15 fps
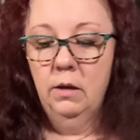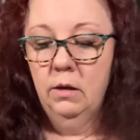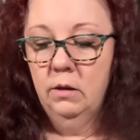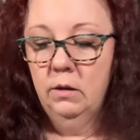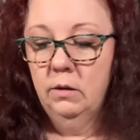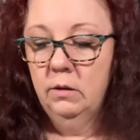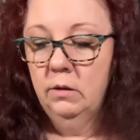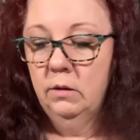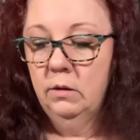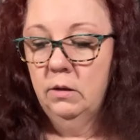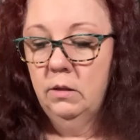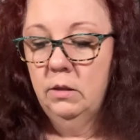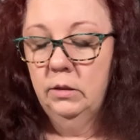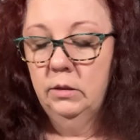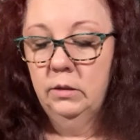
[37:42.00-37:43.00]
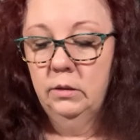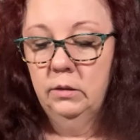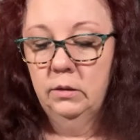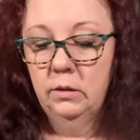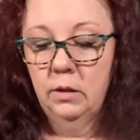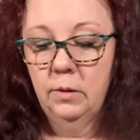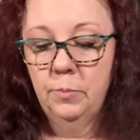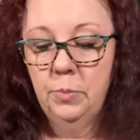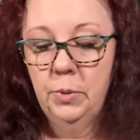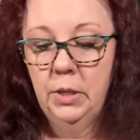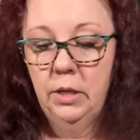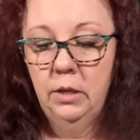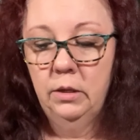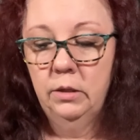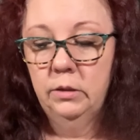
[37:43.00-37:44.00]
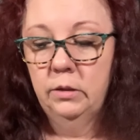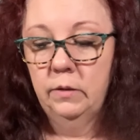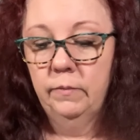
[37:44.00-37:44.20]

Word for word: Uh, this is a piece